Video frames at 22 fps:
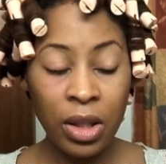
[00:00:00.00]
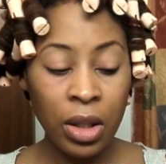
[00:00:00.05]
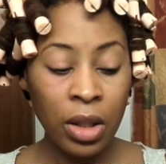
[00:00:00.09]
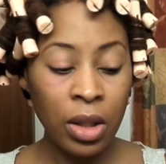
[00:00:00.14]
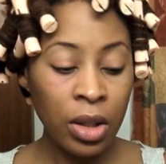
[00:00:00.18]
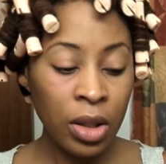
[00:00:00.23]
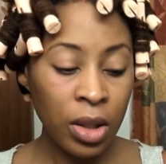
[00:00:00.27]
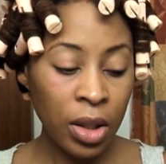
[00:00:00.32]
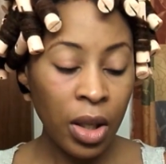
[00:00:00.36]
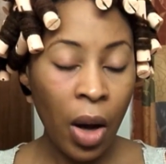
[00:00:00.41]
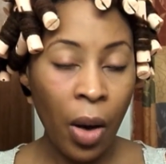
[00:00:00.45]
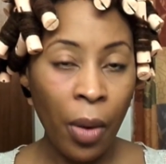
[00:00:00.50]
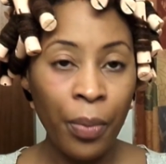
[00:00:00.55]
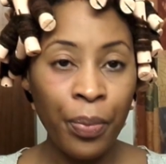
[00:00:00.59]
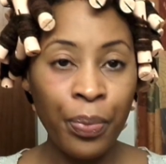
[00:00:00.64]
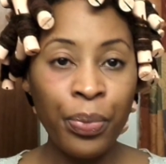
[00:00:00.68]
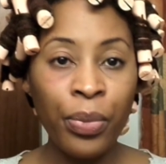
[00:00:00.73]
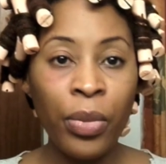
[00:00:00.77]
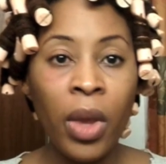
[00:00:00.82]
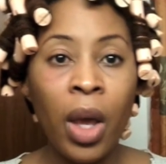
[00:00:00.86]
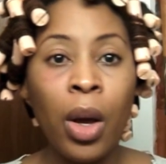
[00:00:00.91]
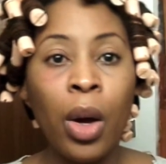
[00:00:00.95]
So
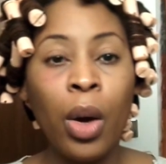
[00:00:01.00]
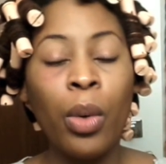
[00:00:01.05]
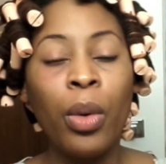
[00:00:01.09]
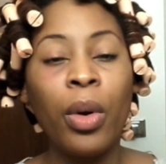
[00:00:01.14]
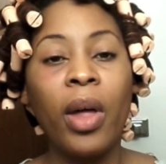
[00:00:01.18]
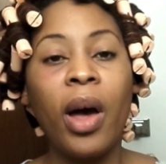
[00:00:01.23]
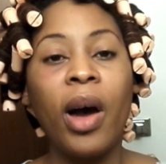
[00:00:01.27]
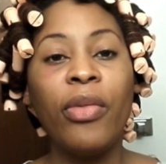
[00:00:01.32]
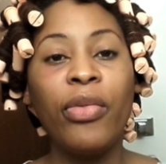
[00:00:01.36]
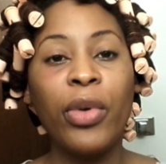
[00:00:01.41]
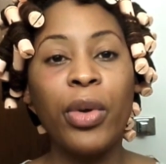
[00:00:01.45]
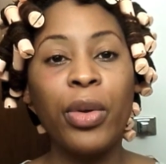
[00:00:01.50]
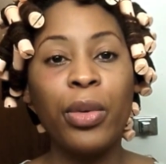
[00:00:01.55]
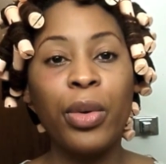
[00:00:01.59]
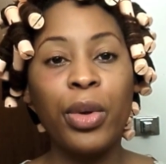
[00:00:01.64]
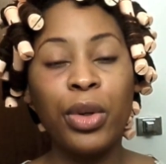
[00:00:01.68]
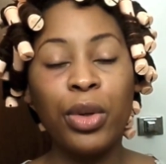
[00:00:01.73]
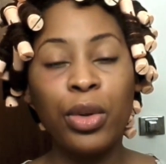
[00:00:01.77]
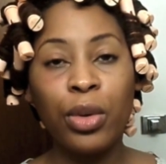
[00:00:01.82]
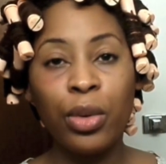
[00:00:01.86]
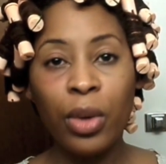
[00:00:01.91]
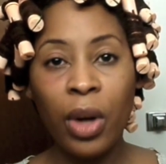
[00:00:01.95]
without further
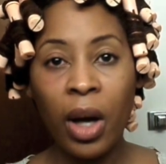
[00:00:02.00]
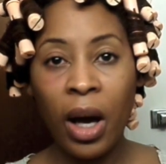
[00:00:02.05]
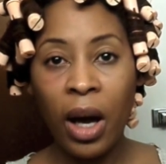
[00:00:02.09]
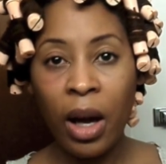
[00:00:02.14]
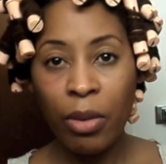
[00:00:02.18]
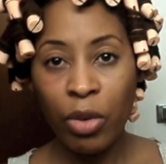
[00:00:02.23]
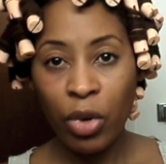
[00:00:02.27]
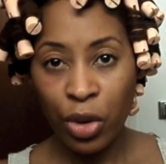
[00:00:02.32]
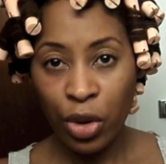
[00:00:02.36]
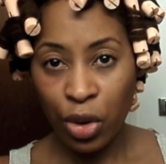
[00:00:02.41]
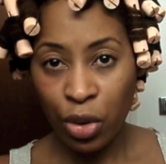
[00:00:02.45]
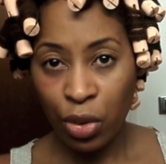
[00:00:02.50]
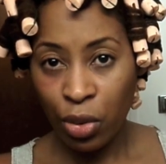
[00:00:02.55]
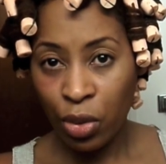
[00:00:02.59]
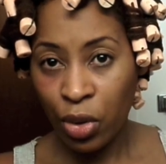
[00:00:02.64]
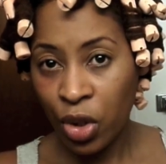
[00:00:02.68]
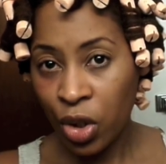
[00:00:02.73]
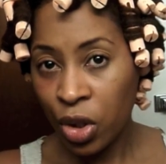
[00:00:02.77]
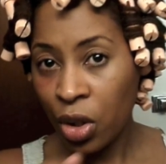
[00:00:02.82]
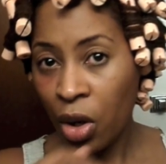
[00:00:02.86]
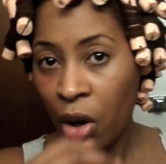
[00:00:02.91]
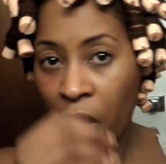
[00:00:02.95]
ado, I'm going to
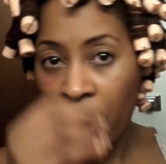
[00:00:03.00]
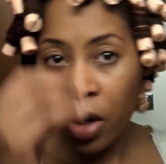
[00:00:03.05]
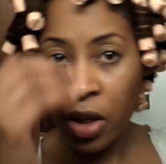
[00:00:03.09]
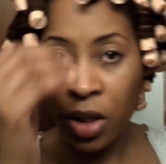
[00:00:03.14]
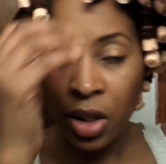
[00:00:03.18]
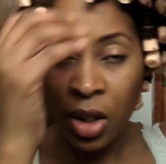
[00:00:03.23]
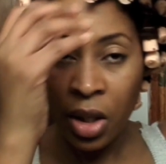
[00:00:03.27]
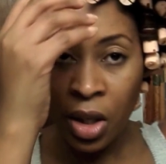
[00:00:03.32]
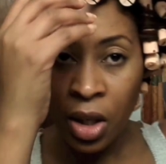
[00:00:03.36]
start